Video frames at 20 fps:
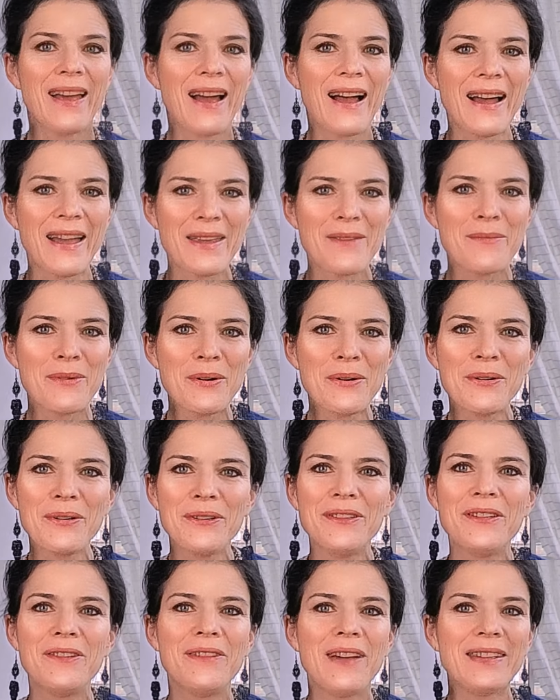I am
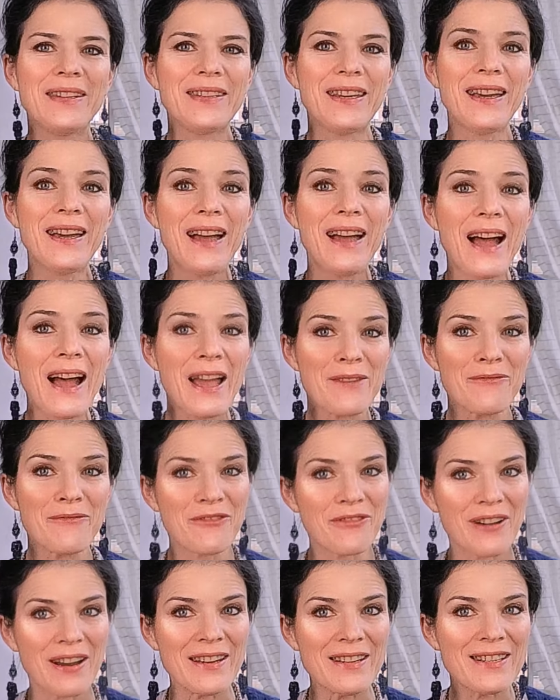Aude de Vater, I'm
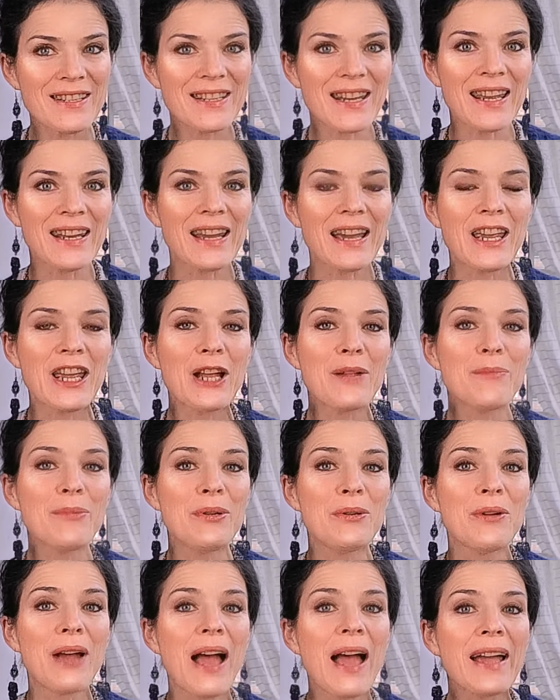French, and I
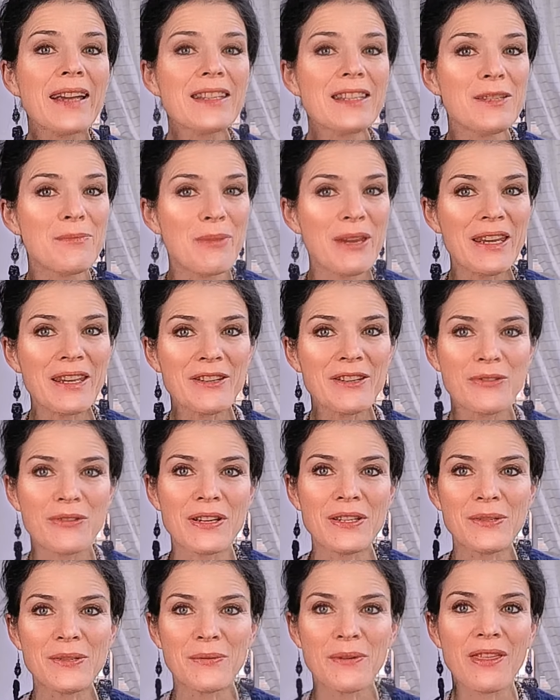help you act, speak, and
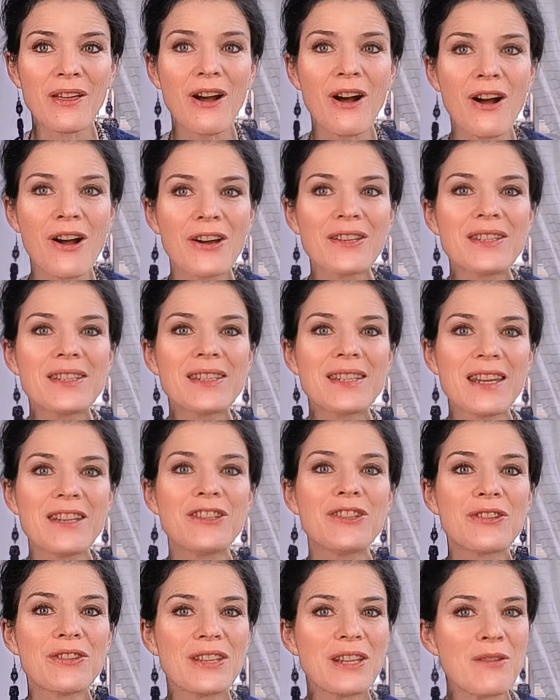dress with
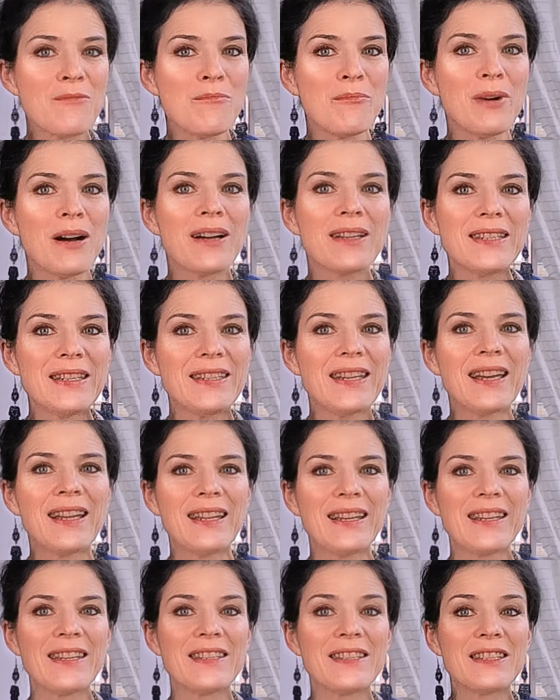heart-centered, embodied
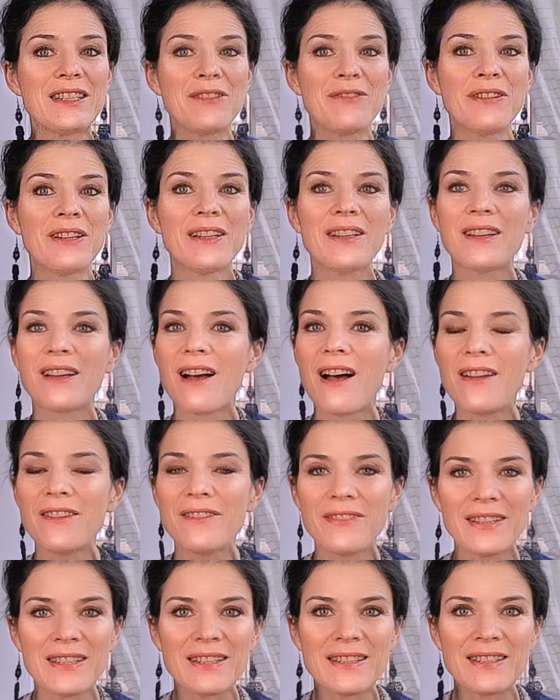elegance to feel
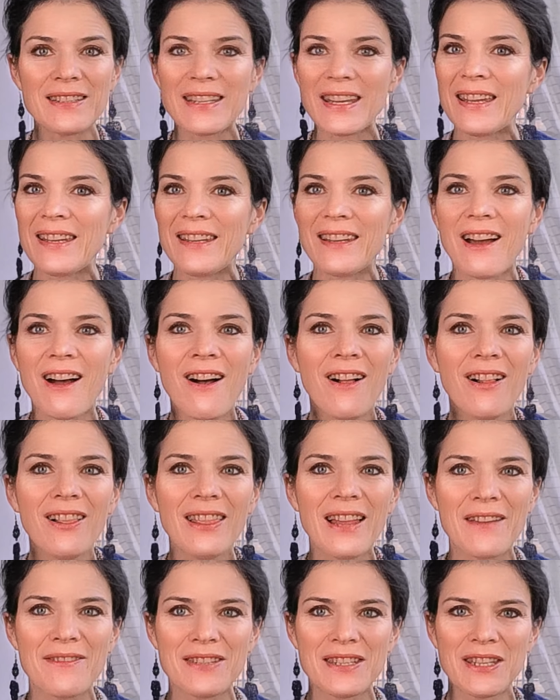confident in all
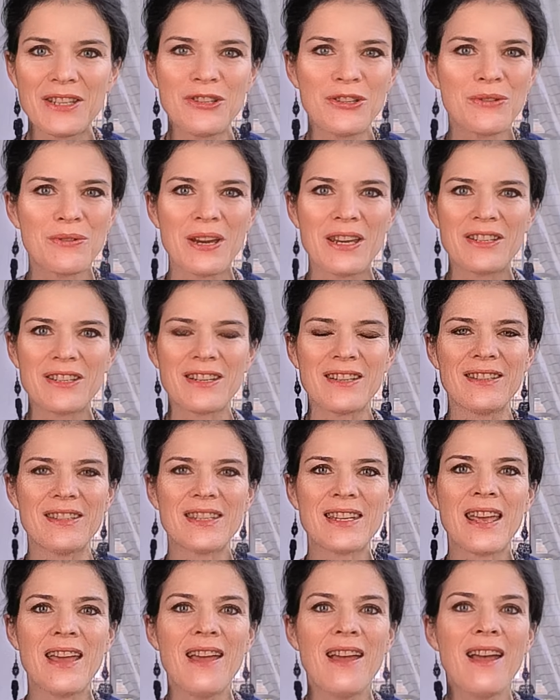life
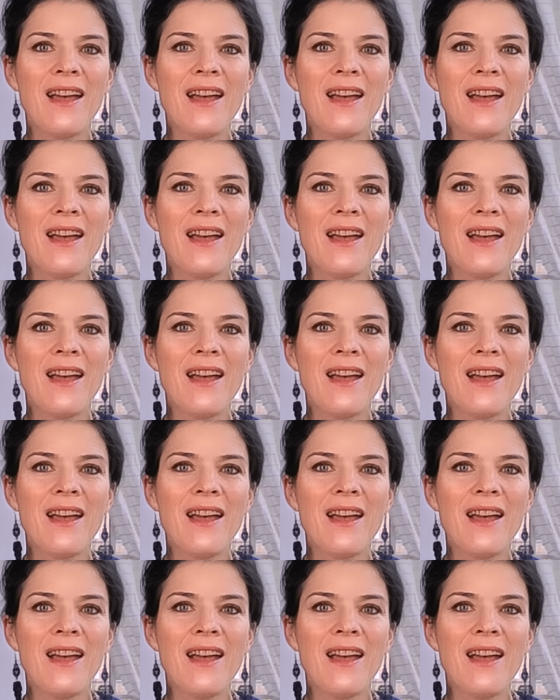situations.